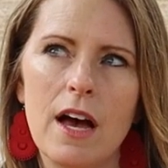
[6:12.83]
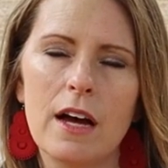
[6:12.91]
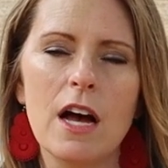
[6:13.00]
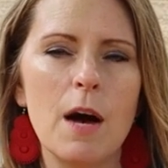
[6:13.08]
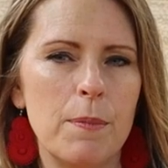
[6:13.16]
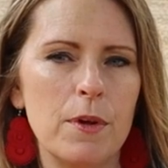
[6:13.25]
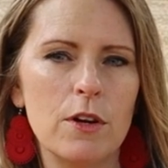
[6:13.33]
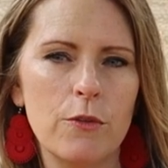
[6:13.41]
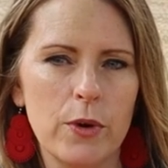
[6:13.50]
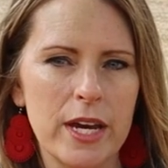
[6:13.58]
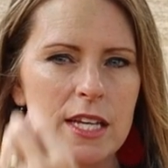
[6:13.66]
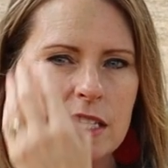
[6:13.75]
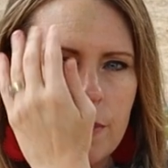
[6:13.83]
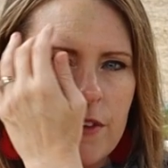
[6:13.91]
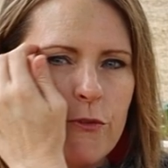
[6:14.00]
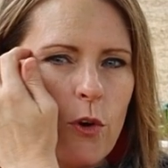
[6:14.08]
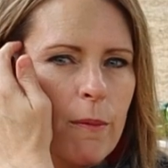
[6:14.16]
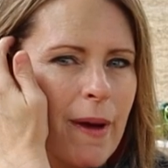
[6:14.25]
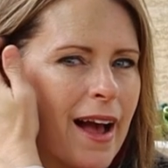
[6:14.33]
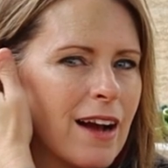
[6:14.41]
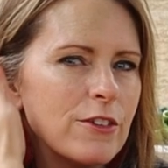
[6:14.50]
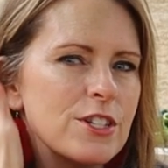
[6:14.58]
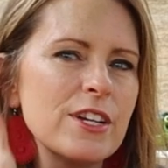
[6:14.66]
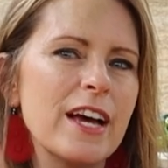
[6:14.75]
a couple of weeks before my
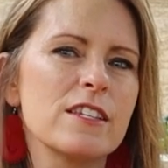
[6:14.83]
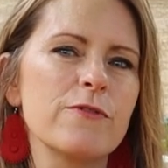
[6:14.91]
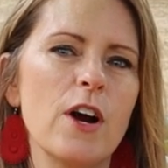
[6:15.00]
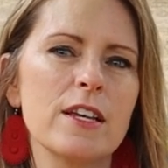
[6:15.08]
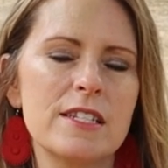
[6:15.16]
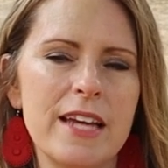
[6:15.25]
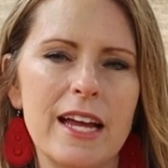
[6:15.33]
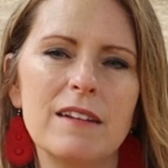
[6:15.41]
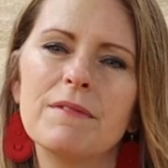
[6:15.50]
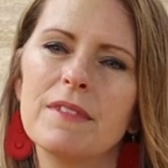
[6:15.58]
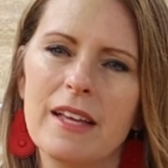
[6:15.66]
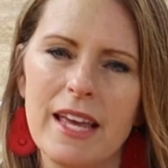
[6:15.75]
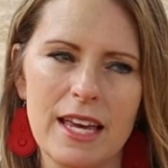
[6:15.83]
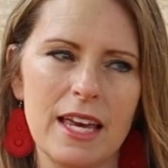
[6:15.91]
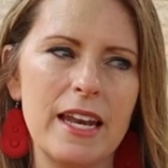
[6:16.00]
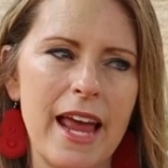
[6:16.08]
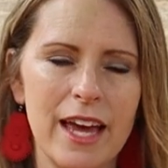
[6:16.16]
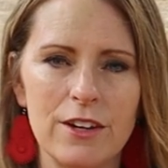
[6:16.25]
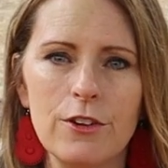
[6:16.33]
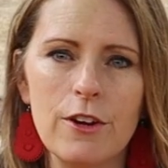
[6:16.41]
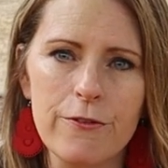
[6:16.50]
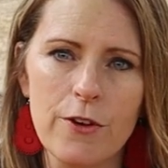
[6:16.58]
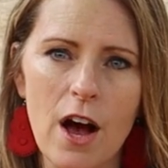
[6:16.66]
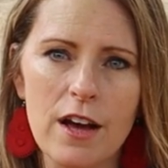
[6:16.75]
average last frost date. It can handle a
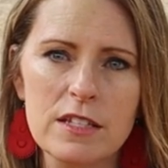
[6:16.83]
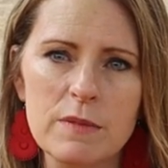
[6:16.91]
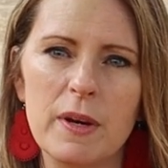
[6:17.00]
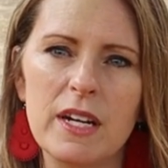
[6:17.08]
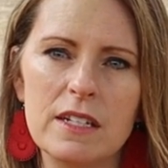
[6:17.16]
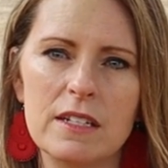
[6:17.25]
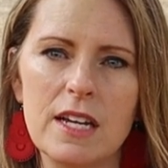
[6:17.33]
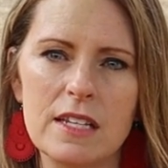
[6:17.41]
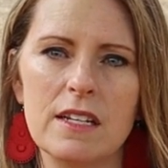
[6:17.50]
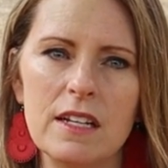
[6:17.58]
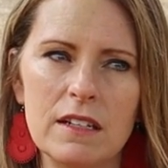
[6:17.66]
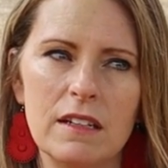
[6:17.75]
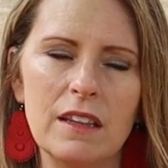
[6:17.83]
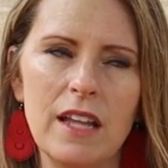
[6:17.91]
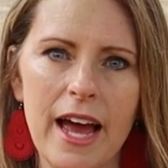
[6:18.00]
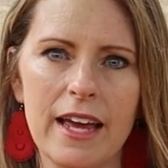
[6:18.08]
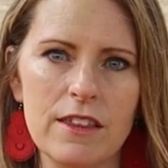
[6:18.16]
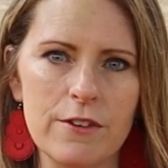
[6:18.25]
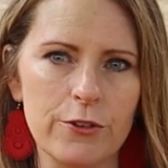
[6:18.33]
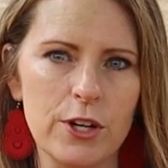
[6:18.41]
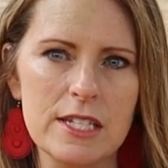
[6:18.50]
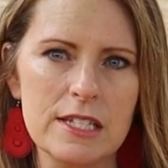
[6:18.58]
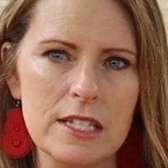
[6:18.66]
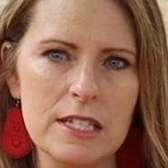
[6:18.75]
frost, but it doesn't like the
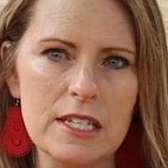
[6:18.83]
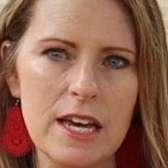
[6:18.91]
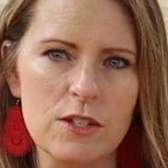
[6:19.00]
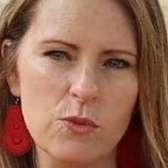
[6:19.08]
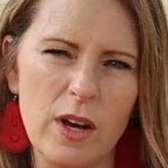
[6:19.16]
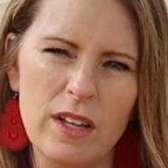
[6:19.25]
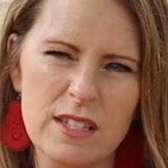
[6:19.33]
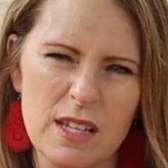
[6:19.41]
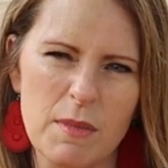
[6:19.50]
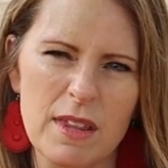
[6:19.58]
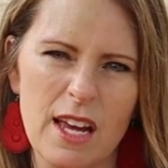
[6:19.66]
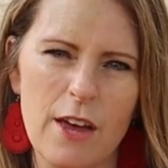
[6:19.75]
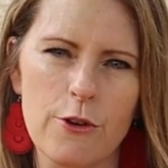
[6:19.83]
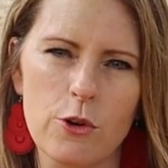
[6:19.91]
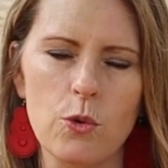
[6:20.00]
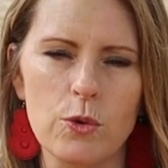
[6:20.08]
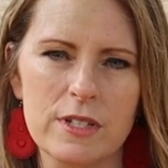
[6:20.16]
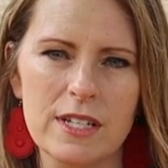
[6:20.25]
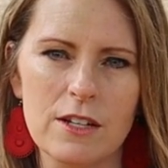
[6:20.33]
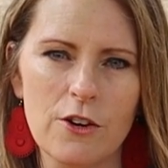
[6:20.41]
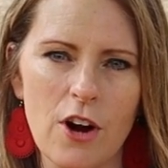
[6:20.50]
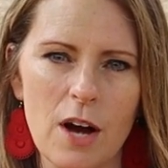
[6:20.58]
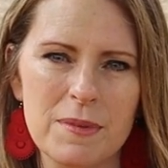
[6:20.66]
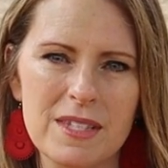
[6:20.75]
freezes as well as some of the other cool season
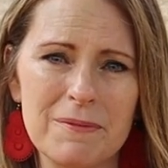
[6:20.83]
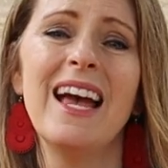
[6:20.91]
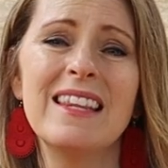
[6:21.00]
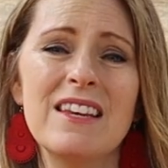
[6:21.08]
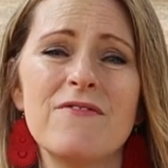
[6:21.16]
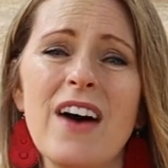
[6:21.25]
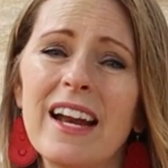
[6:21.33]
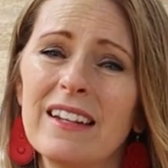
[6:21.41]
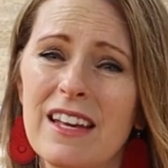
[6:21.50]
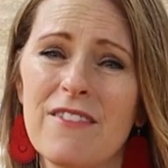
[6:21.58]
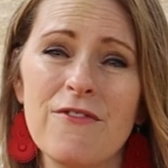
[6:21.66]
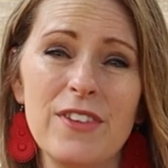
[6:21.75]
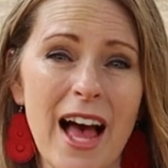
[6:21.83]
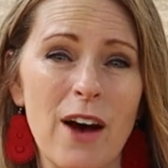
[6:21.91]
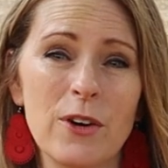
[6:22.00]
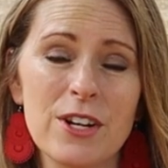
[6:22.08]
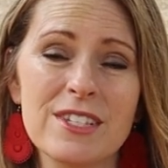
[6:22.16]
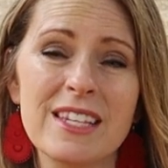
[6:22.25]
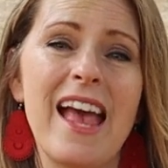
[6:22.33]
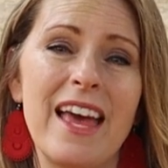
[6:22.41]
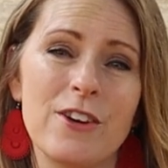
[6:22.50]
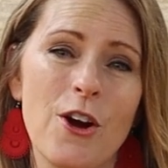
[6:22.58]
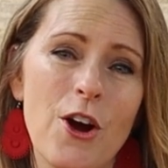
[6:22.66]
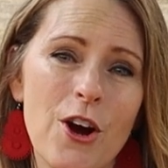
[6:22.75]
crops. And then finally, flowers
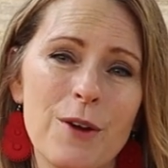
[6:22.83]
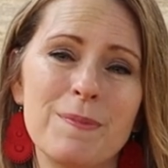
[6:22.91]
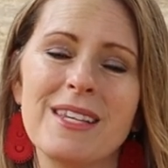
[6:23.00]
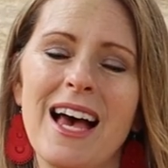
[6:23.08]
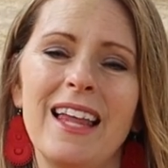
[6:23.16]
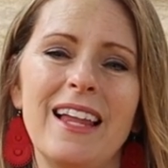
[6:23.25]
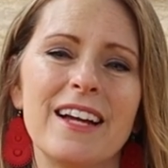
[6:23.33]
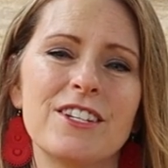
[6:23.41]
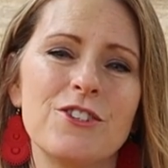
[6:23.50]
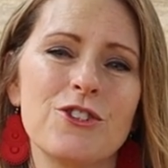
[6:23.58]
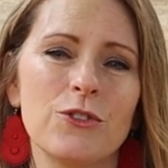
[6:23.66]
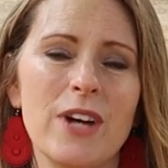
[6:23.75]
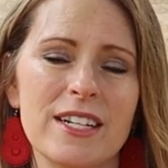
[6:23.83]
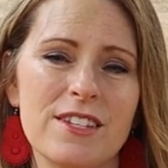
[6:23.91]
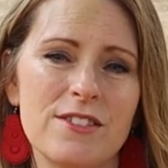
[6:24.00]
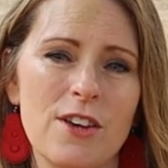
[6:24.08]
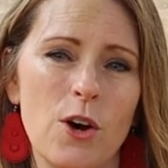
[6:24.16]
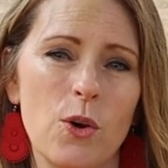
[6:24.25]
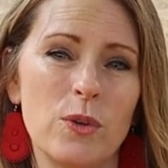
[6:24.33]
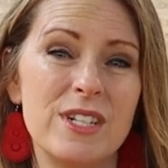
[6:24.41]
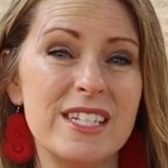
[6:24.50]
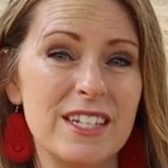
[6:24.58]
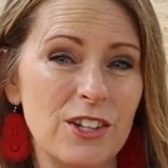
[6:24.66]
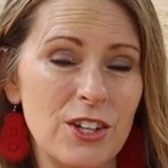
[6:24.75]
and herbs. I like to direct sow
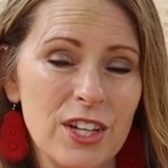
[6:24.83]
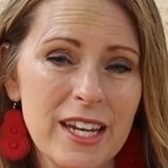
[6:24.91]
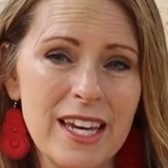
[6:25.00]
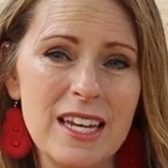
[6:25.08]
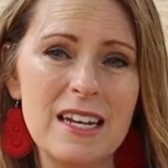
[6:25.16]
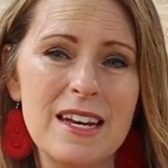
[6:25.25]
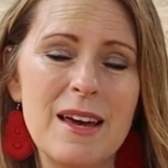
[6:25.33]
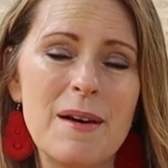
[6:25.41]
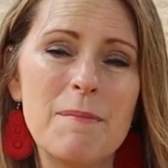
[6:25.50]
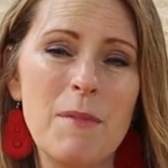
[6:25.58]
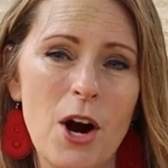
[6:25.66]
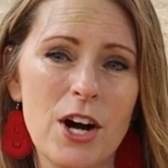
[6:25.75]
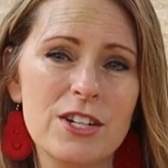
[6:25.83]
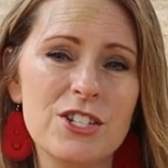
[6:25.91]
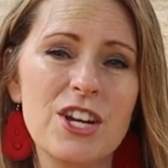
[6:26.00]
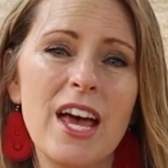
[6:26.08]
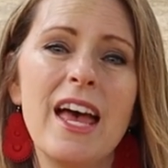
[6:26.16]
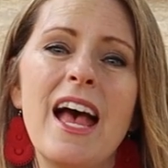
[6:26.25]
dill in March.